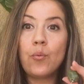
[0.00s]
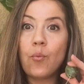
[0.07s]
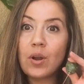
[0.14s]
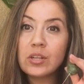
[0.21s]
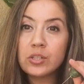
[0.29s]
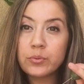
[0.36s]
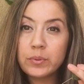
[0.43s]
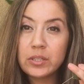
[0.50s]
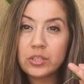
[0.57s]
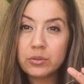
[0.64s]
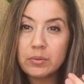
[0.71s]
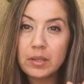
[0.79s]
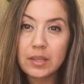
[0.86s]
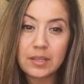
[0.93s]
what do we
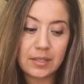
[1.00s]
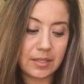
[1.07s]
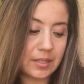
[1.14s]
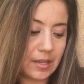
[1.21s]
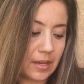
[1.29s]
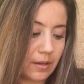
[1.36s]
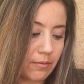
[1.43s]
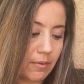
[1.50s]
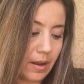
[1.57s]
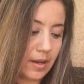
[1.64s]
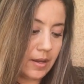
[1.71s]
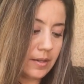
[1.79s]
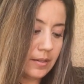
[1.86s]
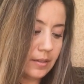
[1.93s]
do with this thing,
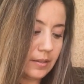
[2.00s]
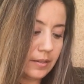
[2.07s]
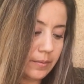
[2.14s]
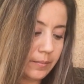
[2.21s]
right?